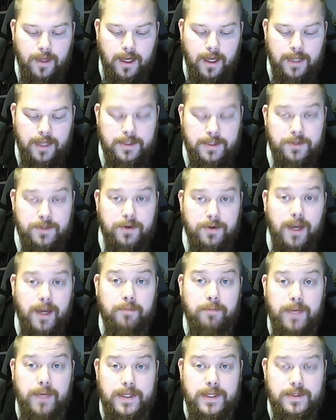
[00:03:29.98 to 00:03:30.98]
as a terrain
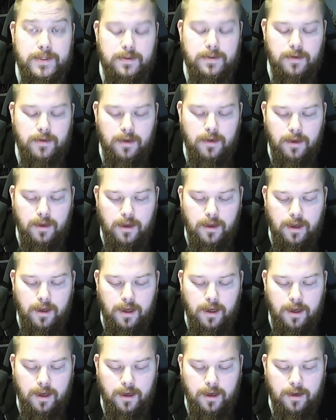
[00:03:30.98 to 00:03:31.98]
piece.
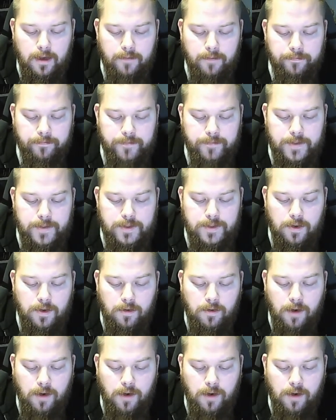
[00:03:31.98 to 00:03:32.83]
So